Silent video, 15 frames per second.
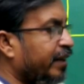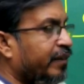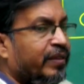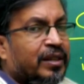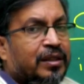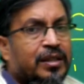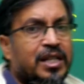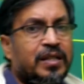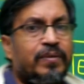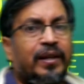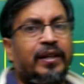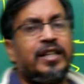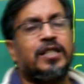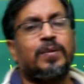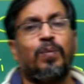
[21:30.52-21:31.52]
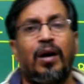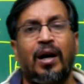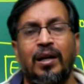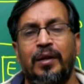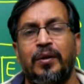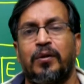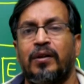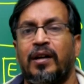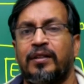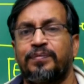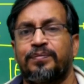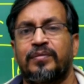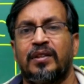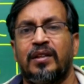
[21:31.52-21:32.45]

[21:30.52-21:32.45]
and width is very small antunnaru.